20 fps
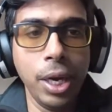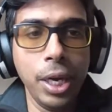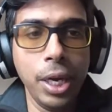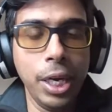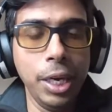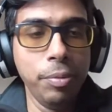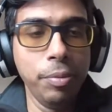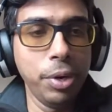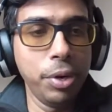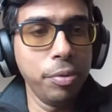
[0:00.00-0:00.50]

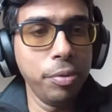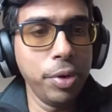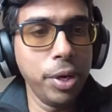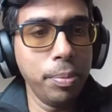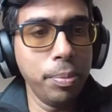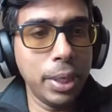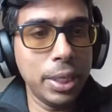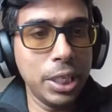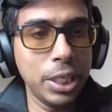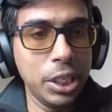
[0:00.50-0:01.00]
event-driven
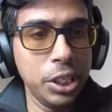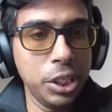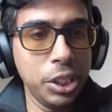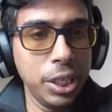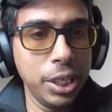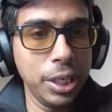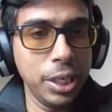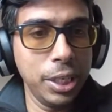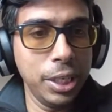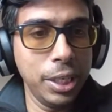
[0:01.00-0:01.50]

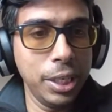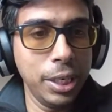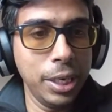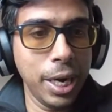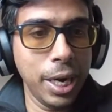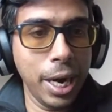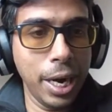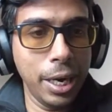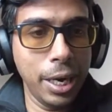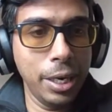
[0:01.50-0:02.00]
messaging,
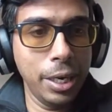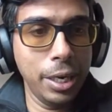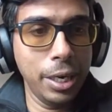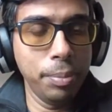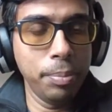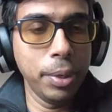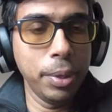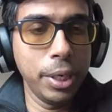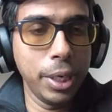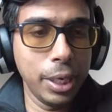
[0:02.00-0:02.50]
and in
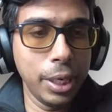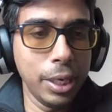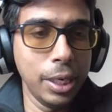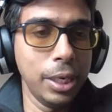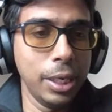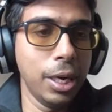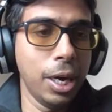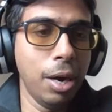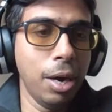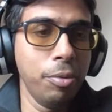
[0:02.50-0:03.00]

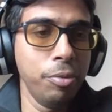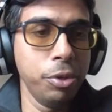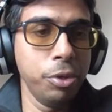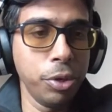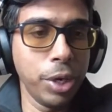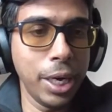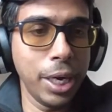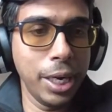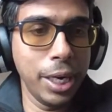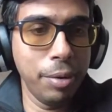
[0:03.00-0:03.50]
particular, how you
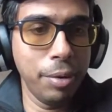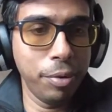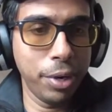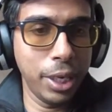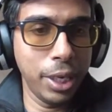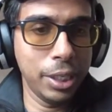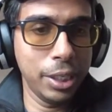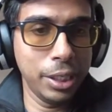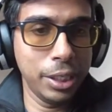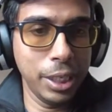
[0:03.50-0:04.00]
can
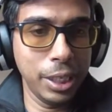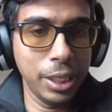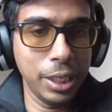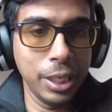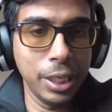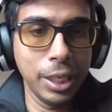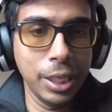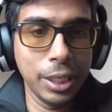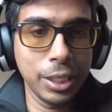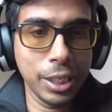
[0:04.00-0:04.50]
leverage the
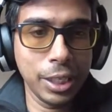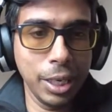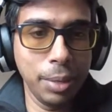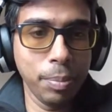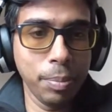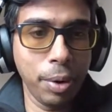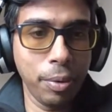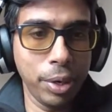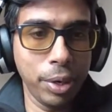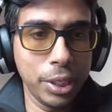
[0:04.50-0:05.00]

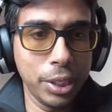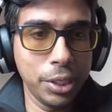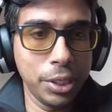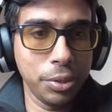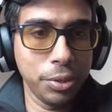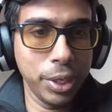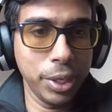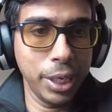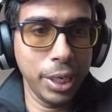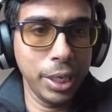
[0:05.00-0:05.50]
schema
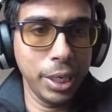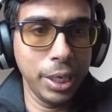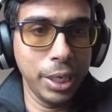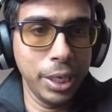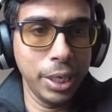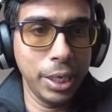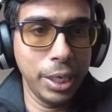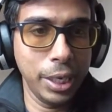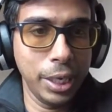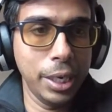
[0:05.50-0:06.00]
registry
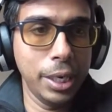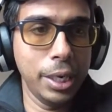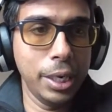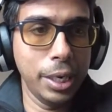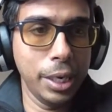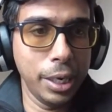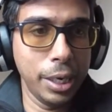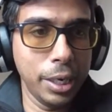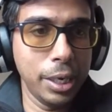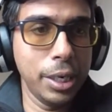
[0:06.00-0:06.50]
in
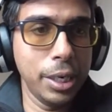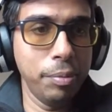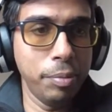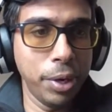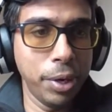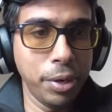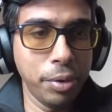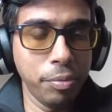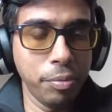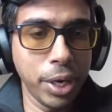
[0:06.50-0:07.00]

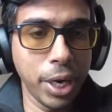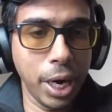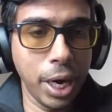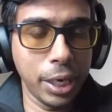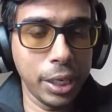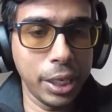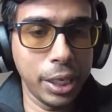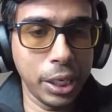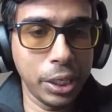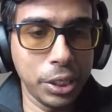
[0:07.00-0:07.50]
event-driven
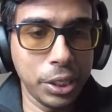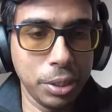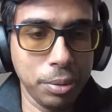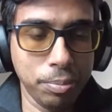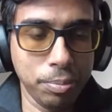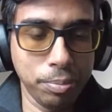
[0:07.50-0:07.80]
architecture.